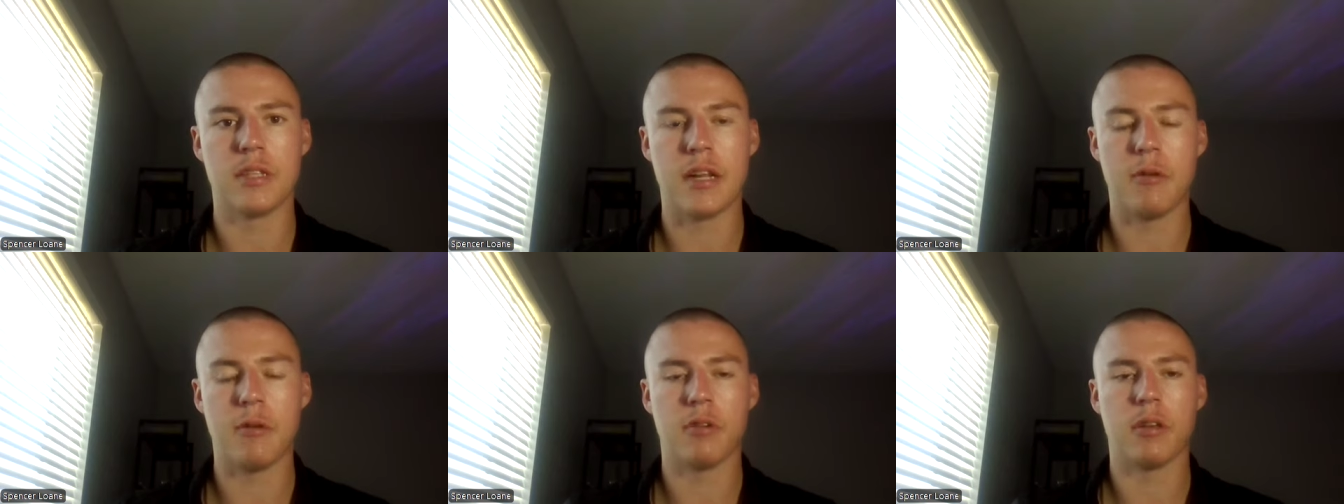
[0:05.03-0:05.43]

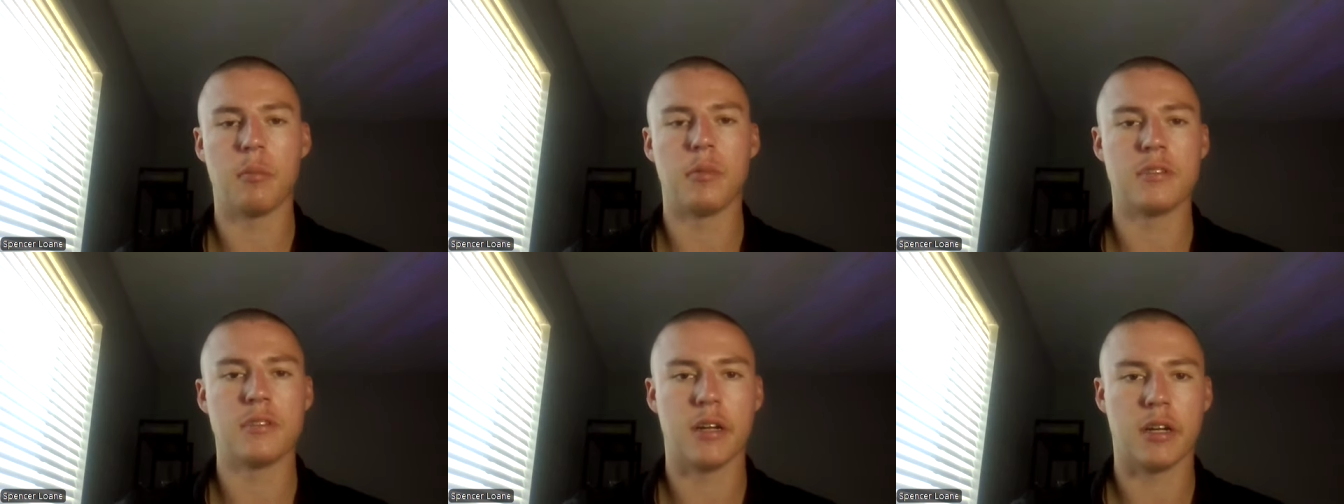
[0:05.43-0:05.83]
Today we're
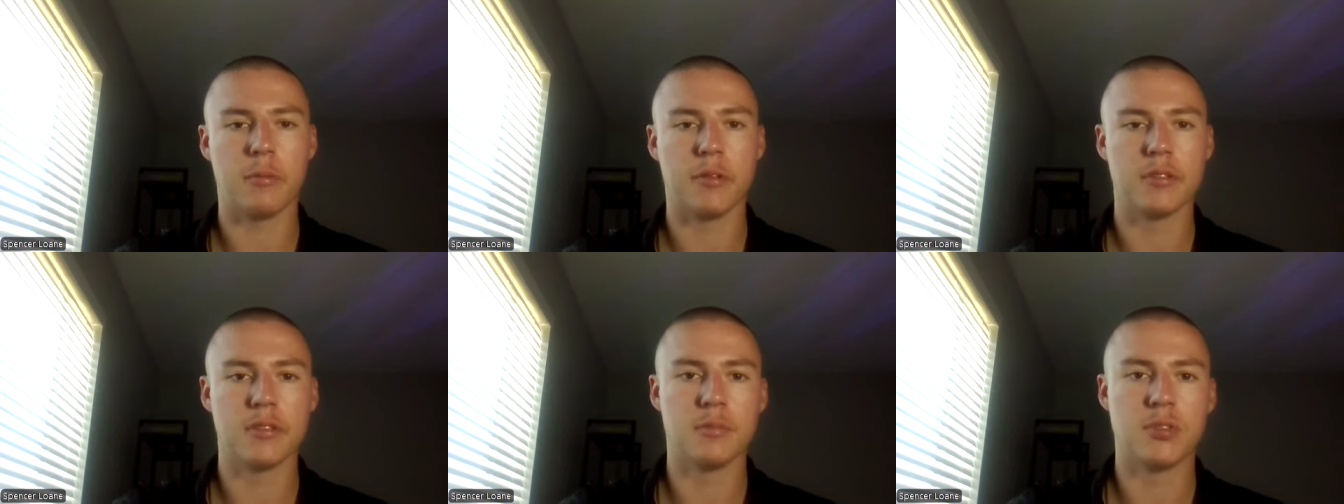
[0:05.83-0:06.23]
going to be
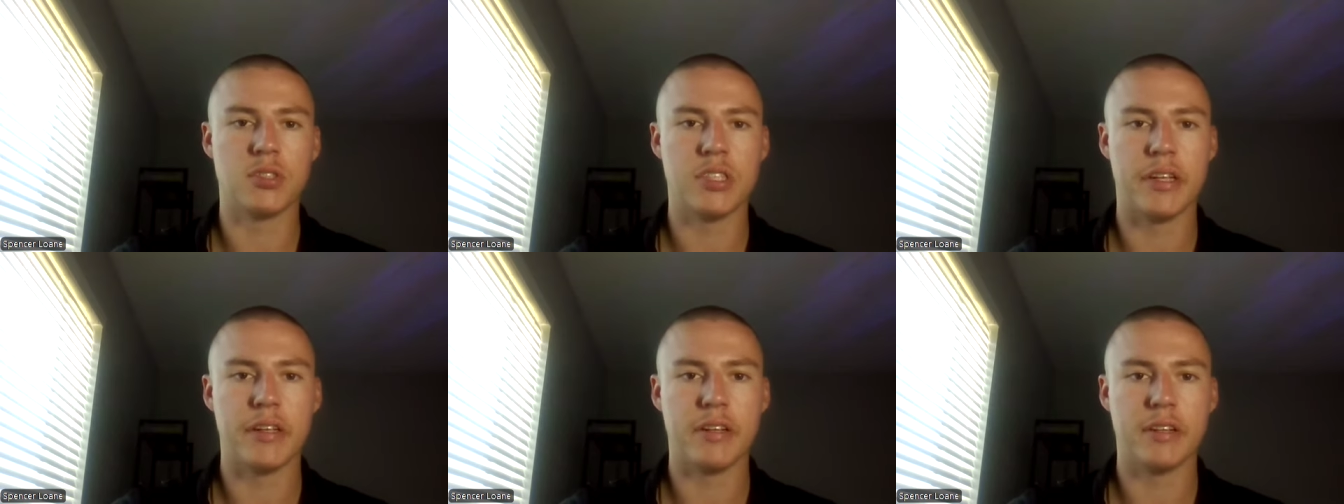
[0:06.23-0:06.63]
talking about some
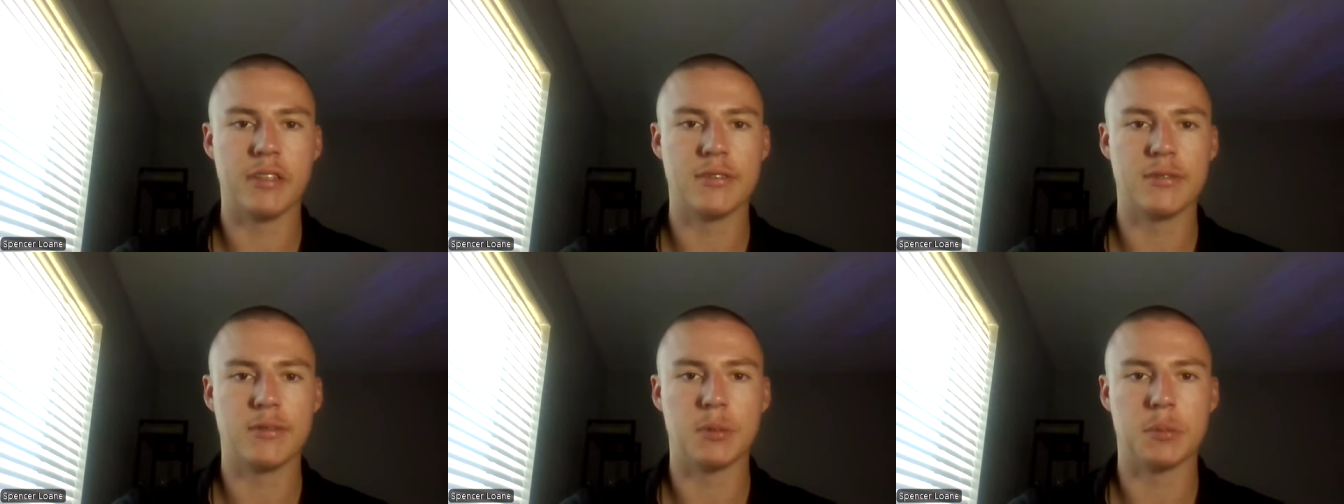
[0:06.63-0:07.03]

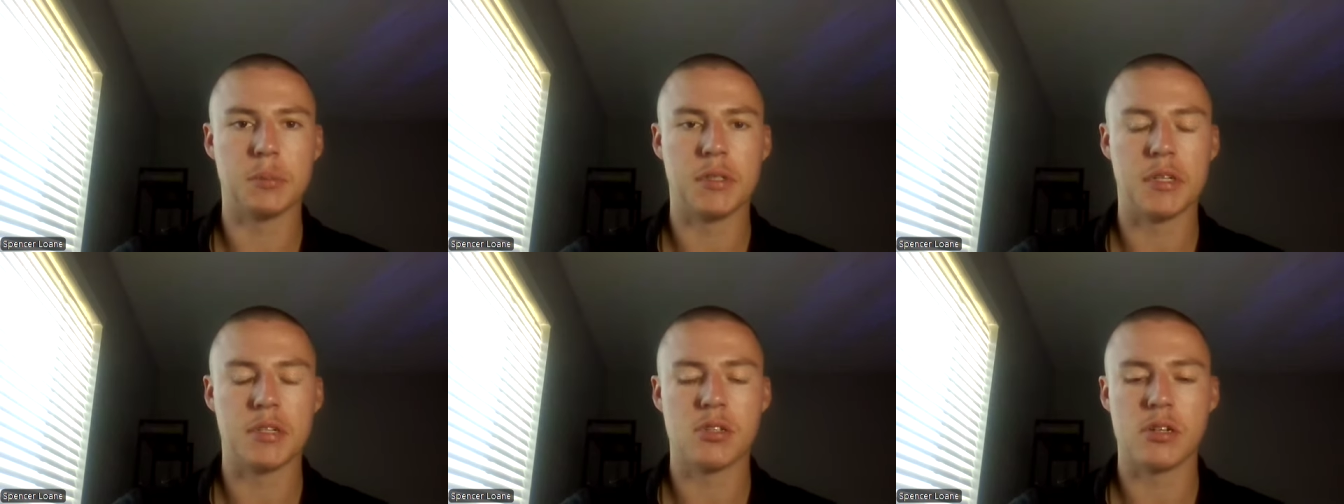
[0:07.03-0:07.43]
standouts
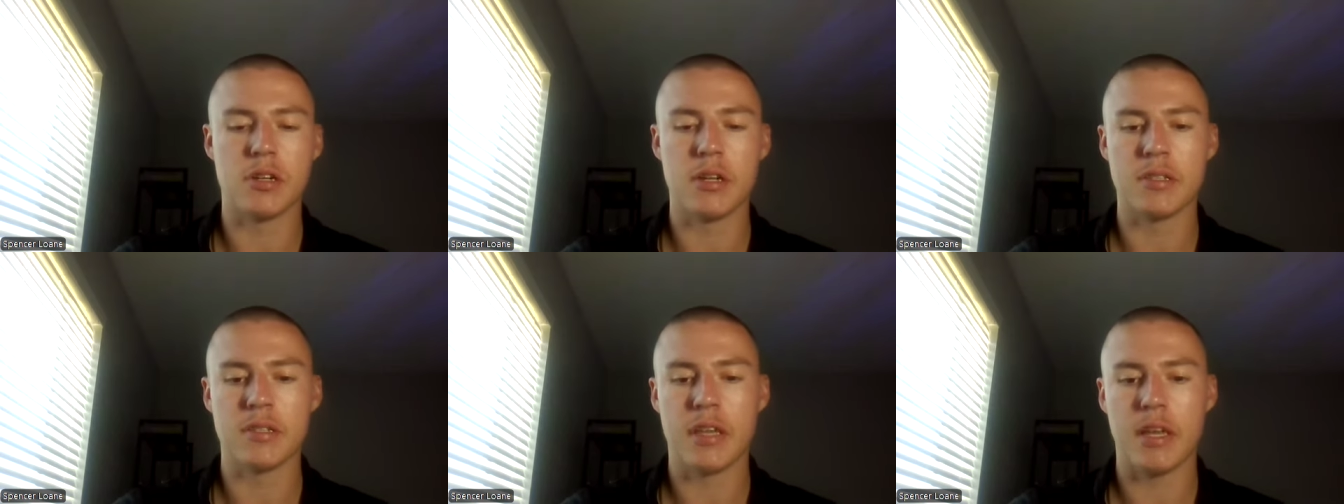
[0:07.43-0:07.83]
from
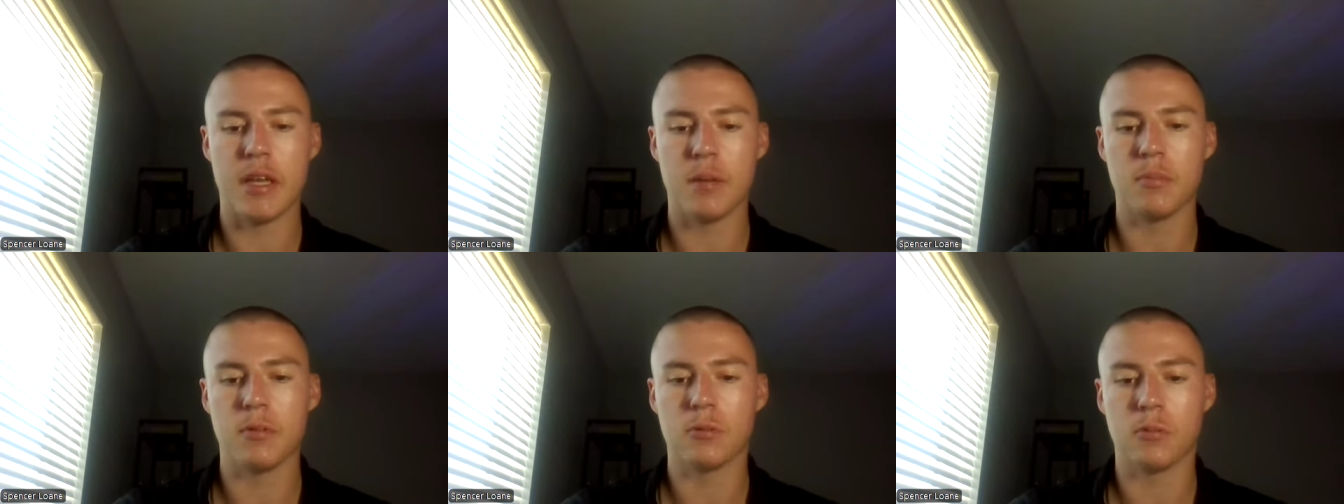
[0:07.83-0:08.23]
yesterday's
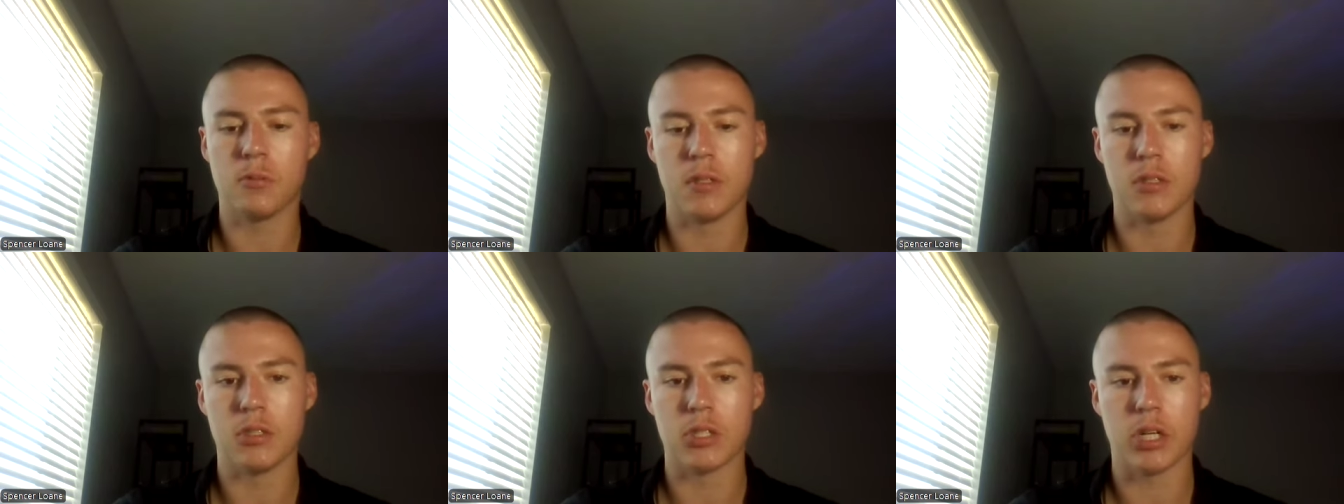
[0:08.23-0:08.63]
game
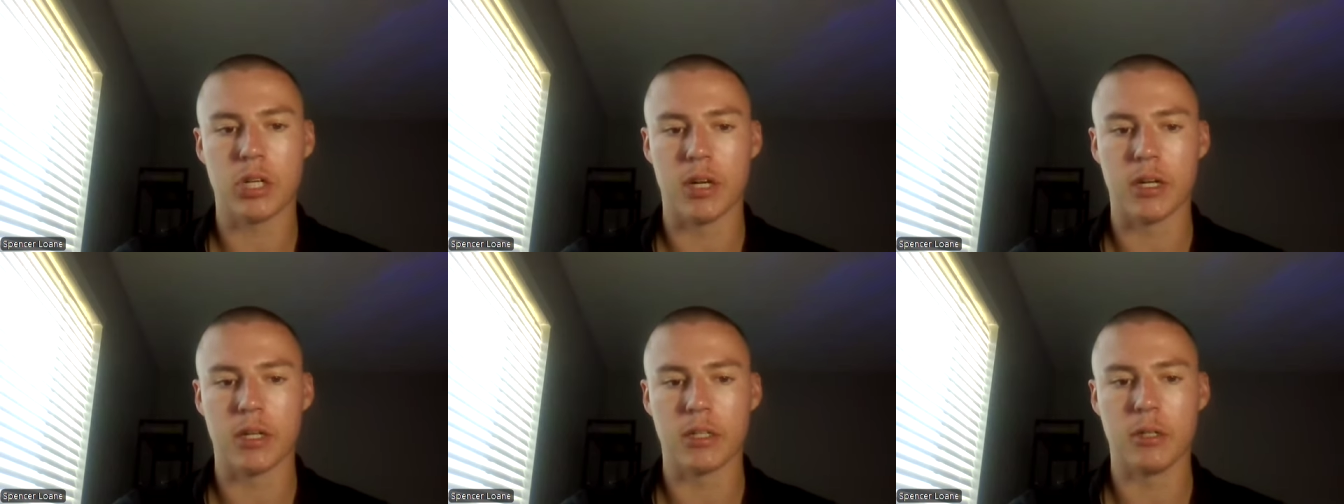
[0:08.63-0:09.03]
between
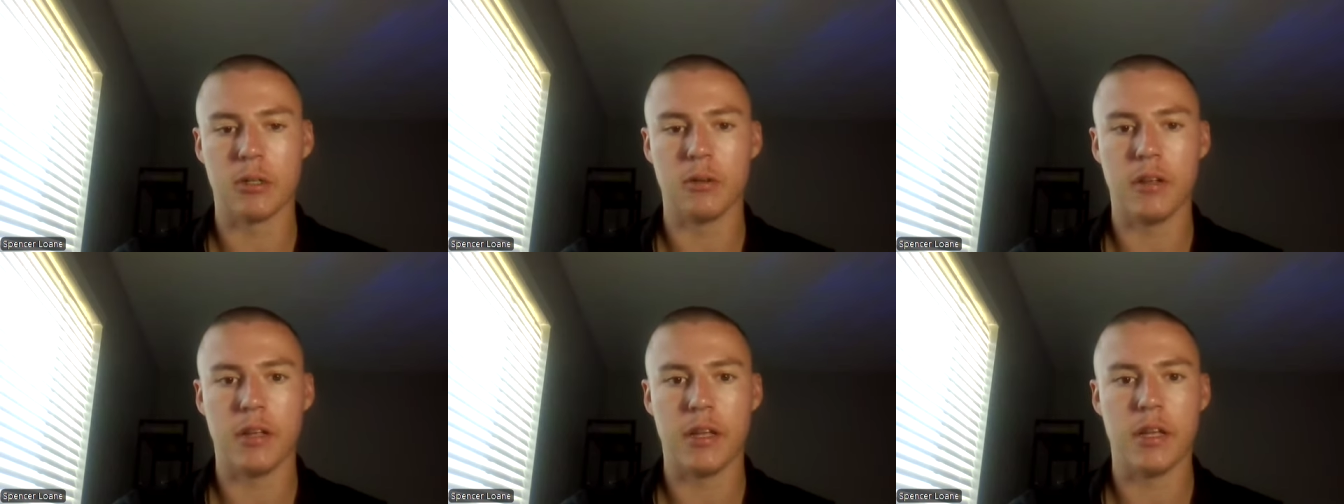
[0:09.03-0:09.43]

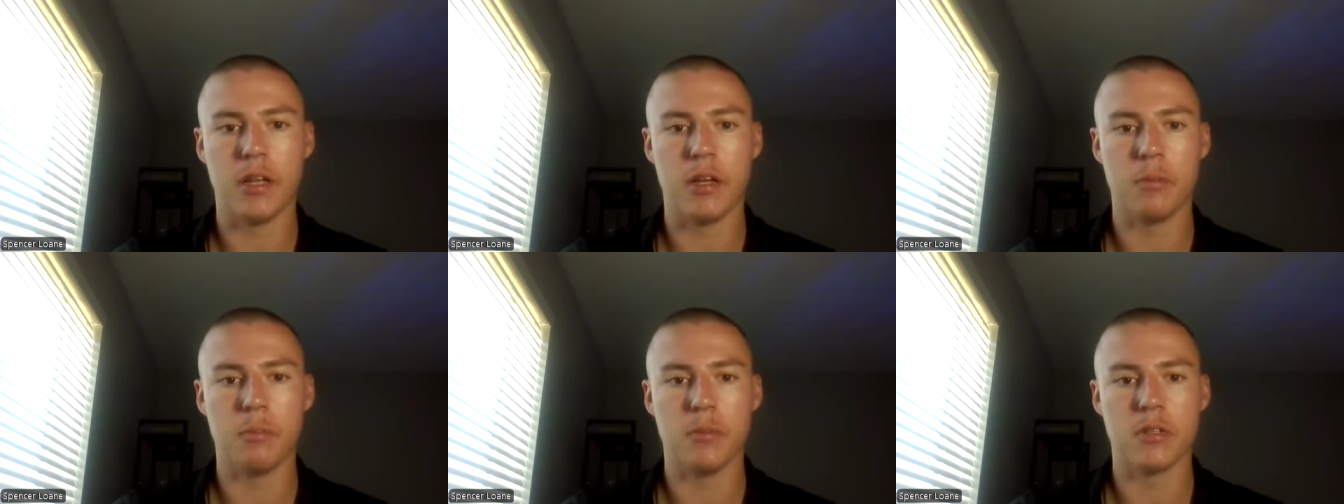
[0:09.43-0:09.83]
Chicago
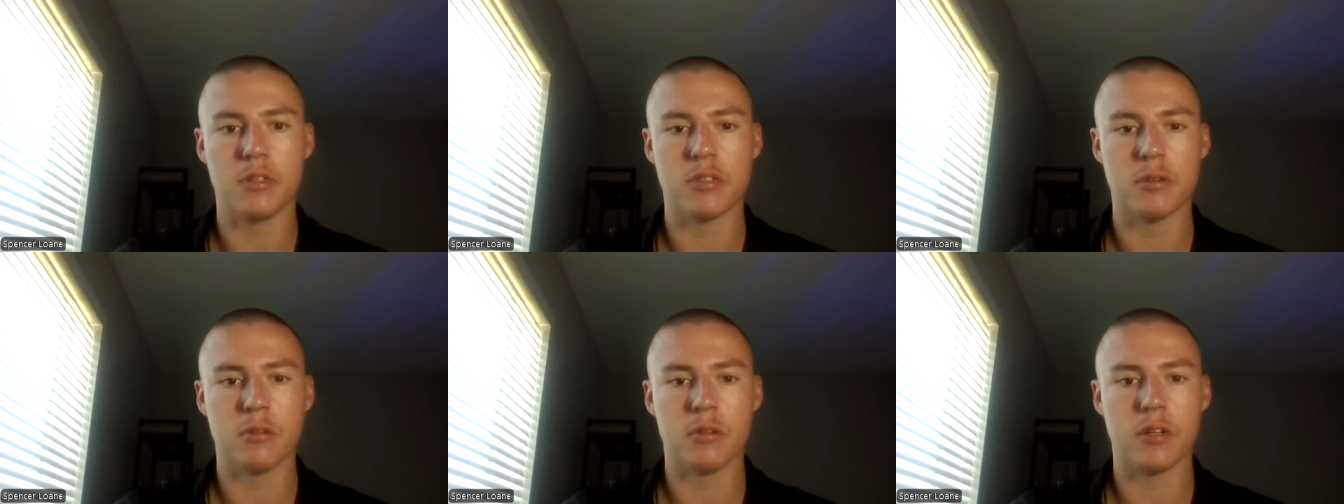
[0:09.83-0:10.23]
and
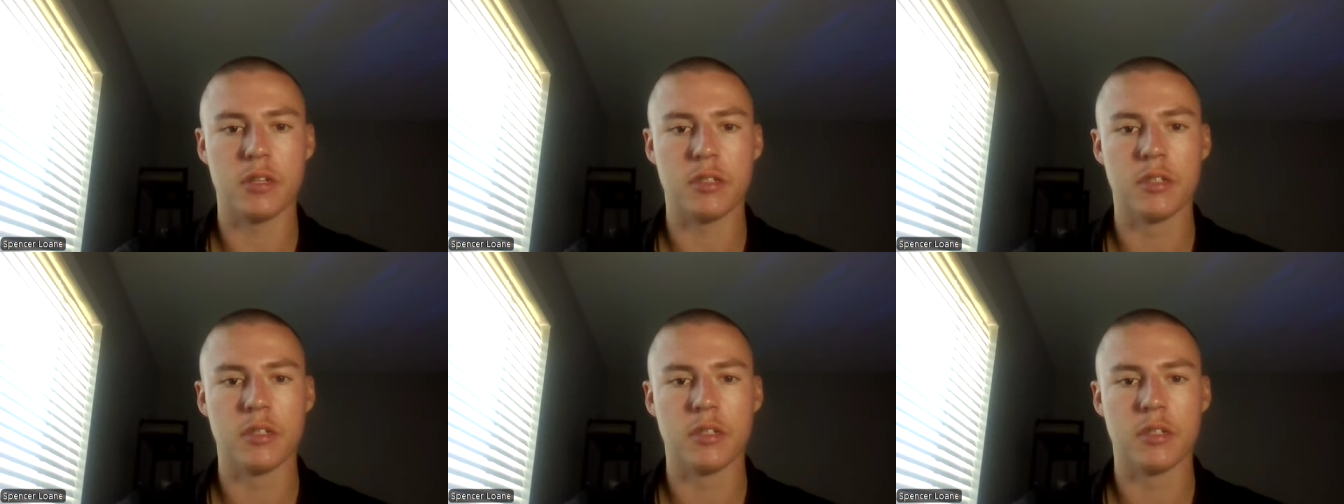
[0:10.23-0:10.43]
Minnesota.